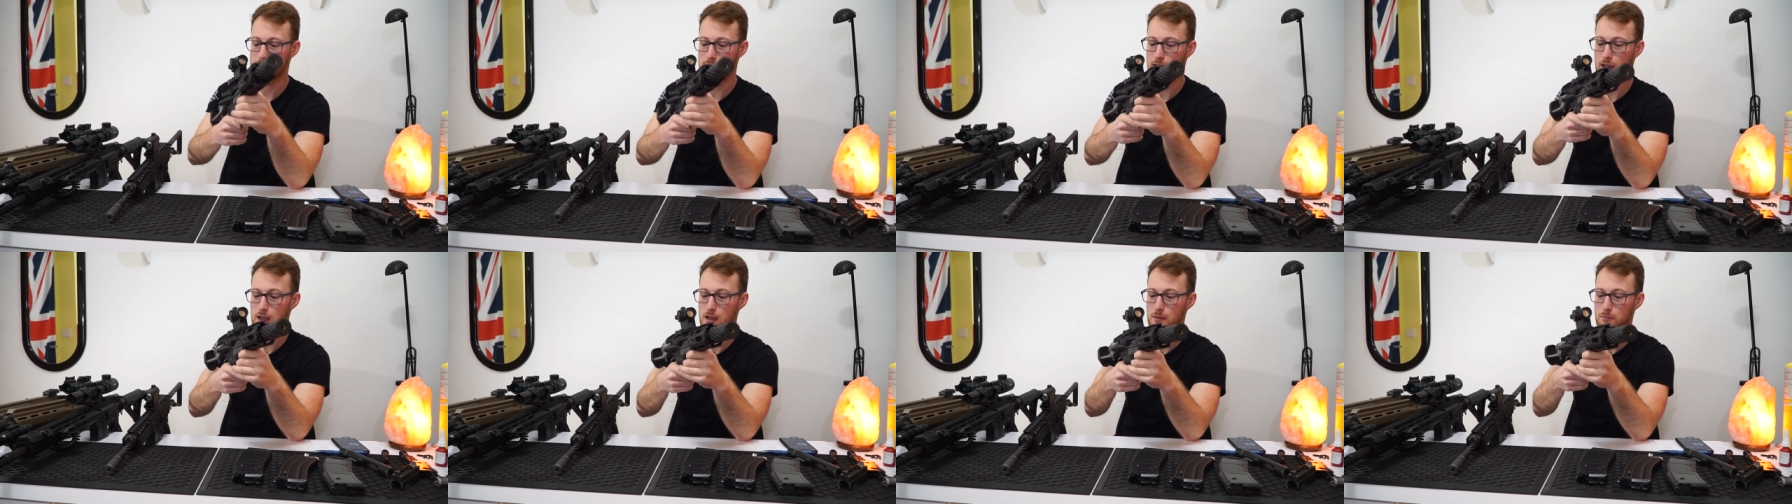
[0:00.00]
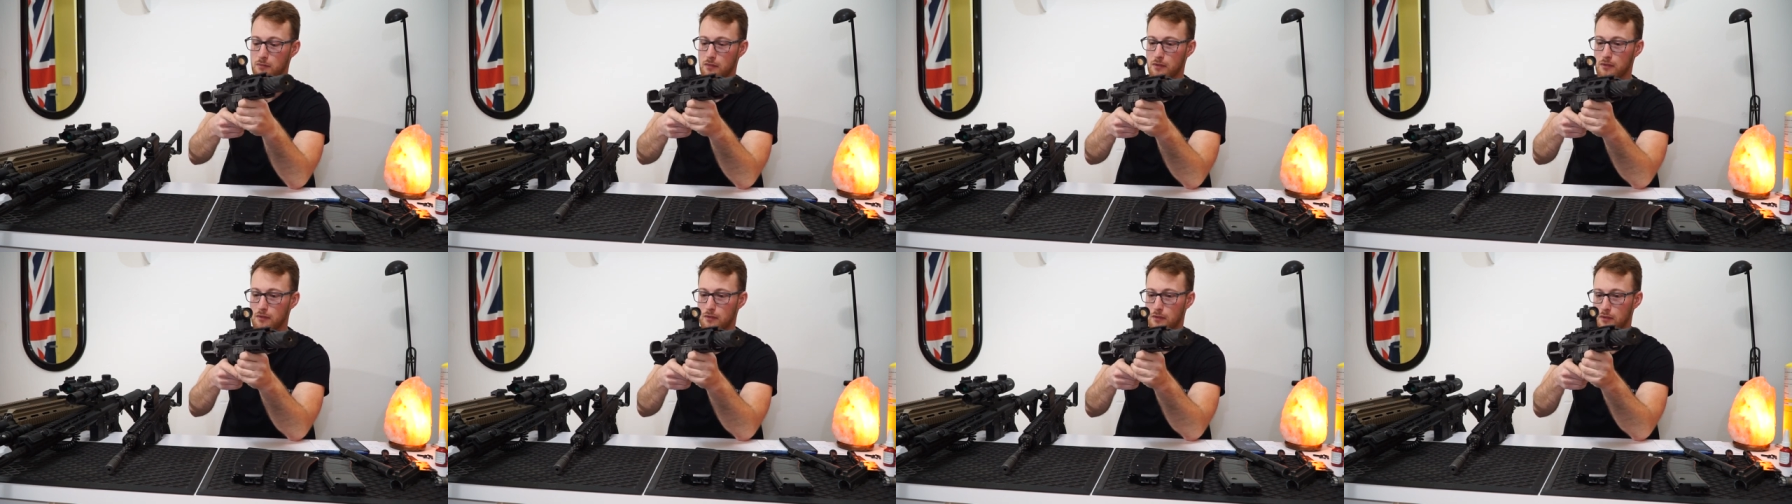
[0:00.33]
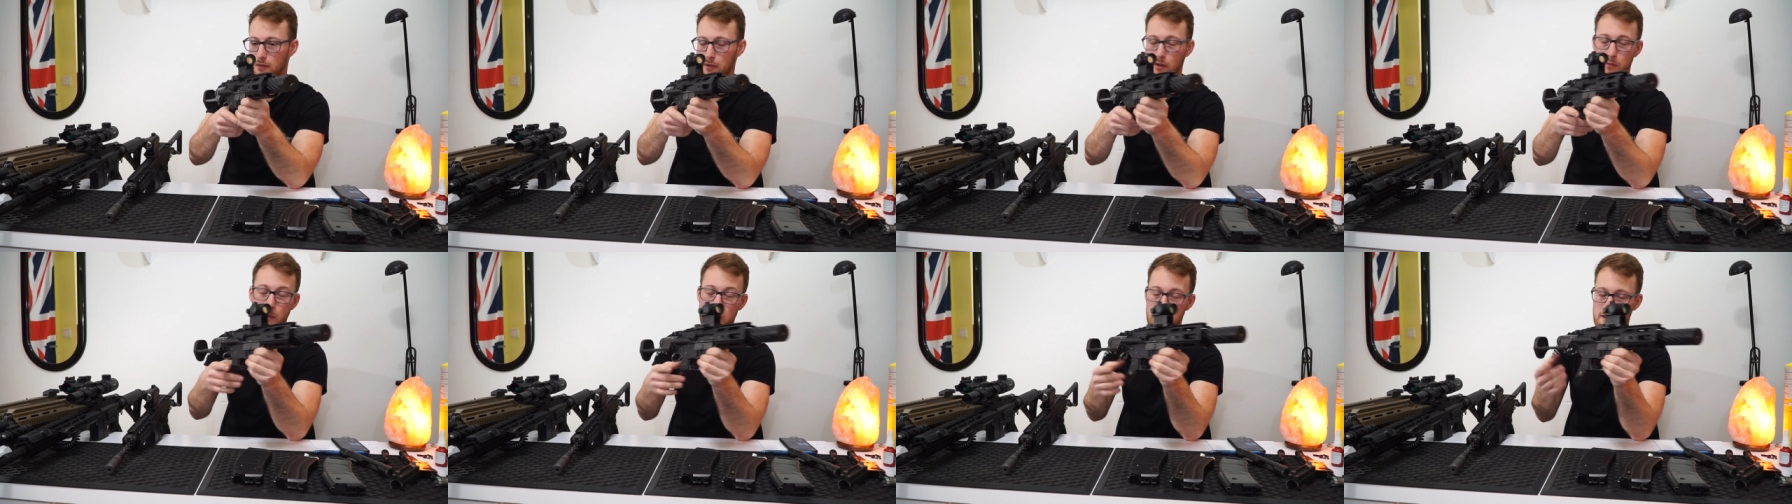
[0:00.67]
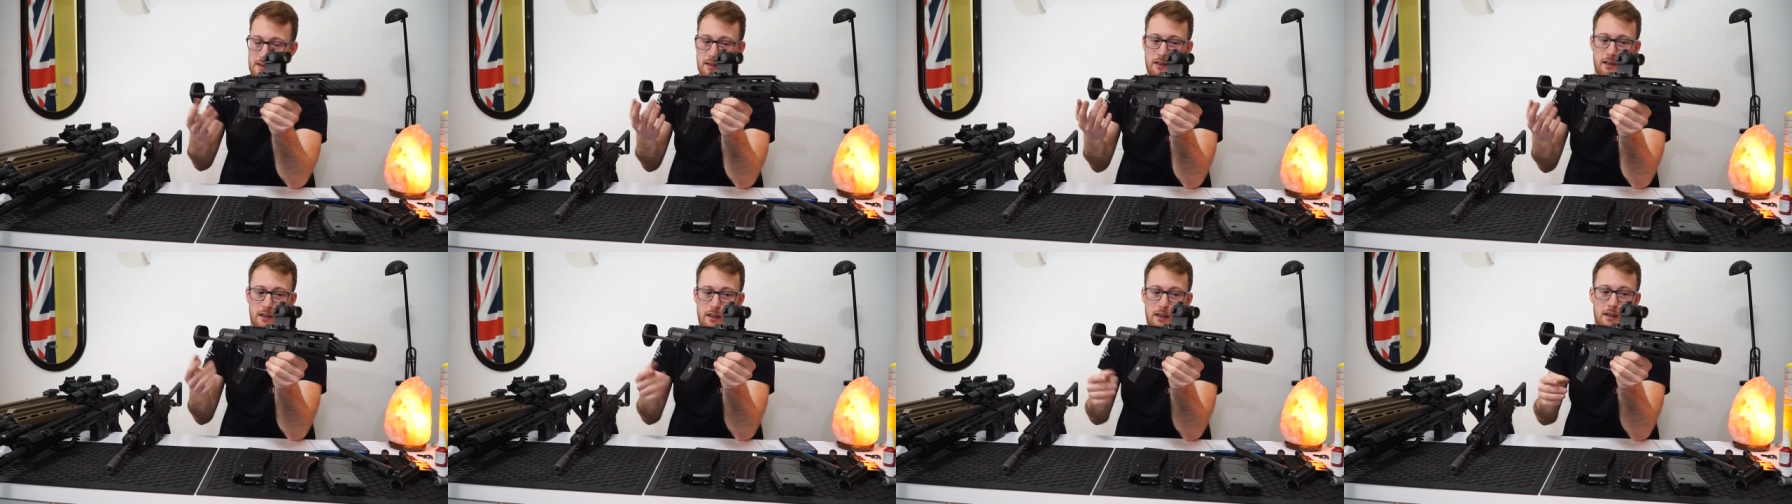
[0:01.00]
the same, not
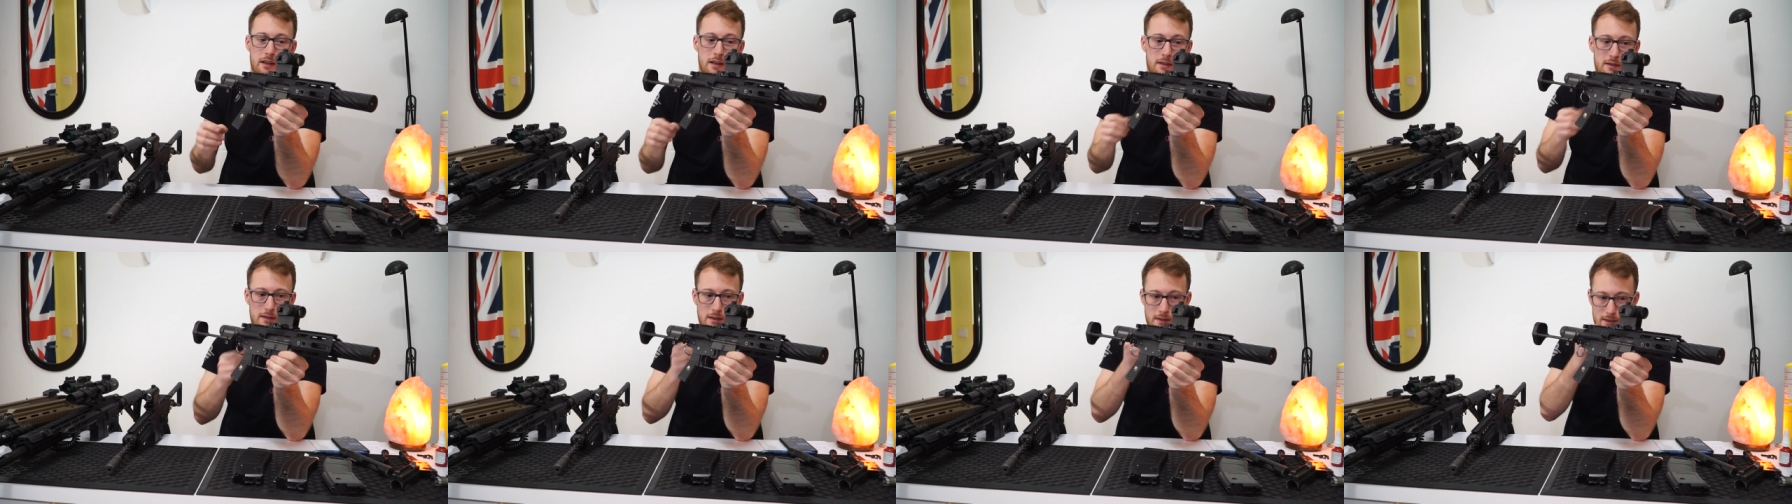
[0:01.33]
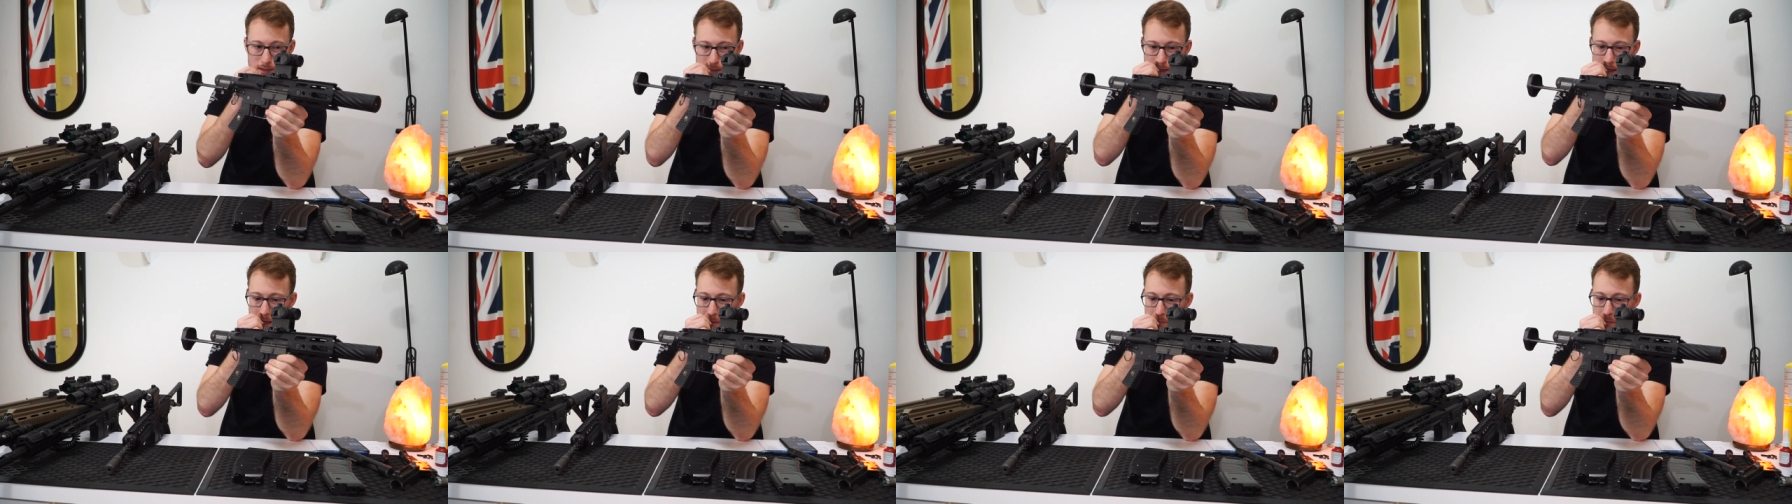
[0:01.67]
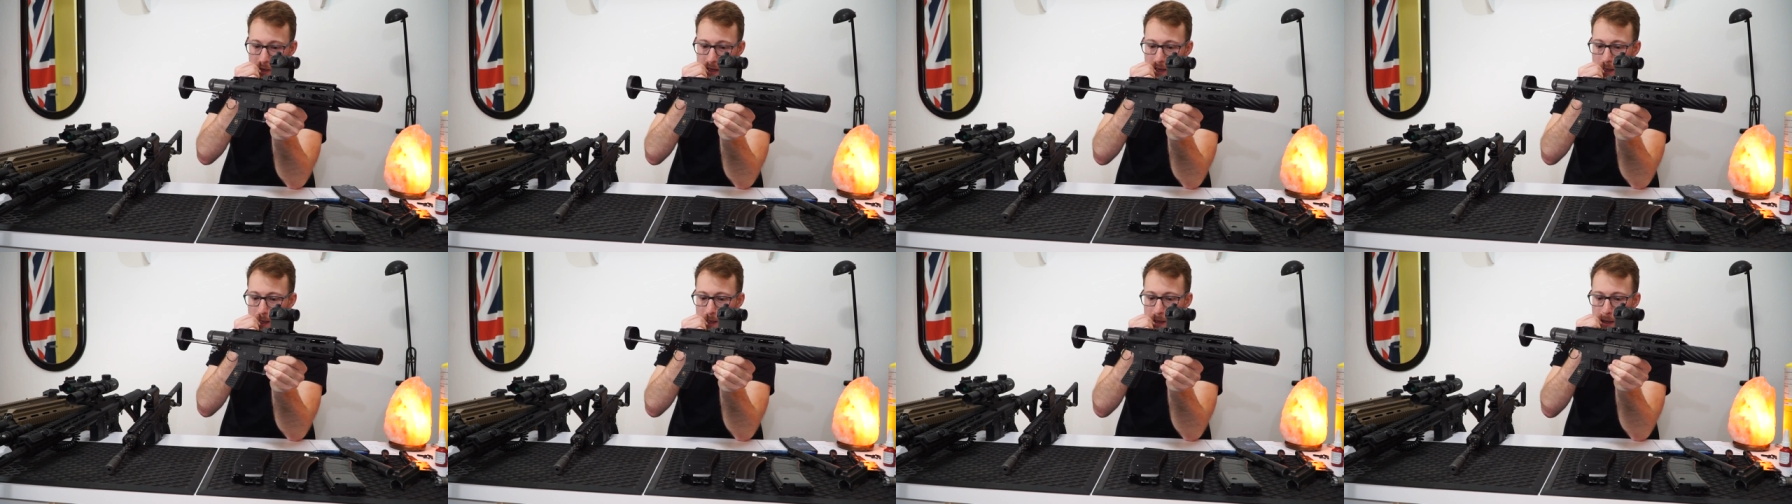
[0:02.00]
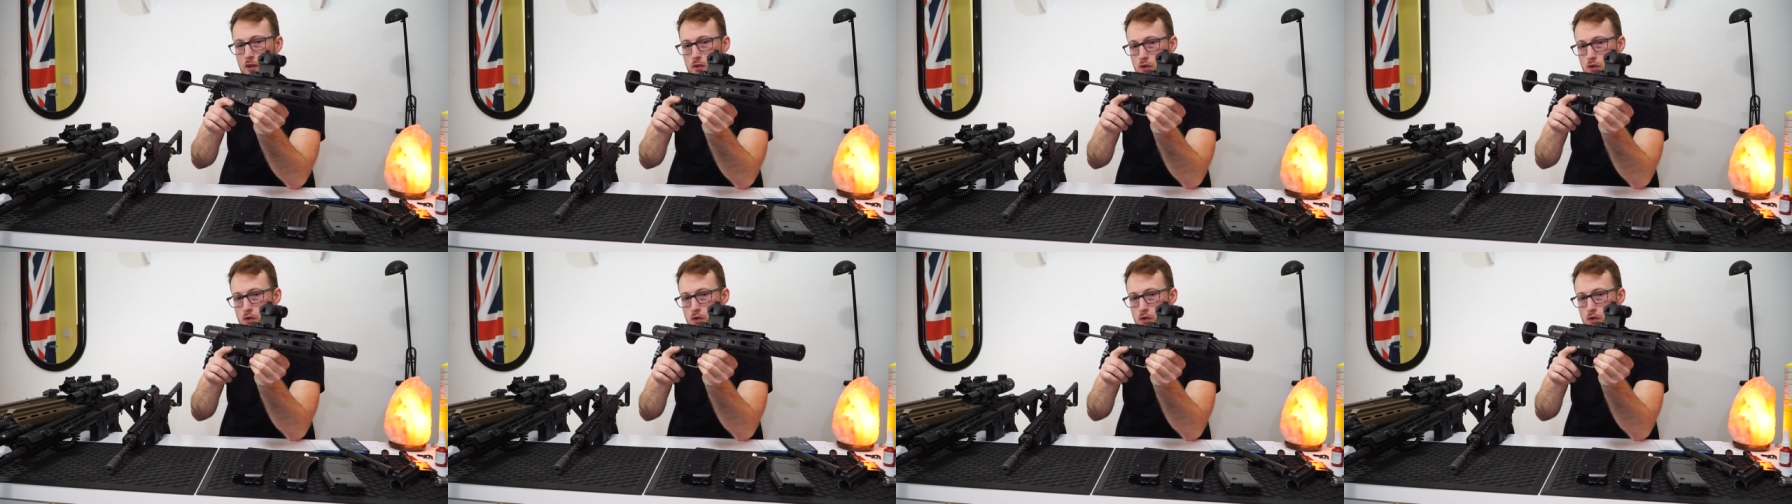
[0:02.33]
basically, it is the same.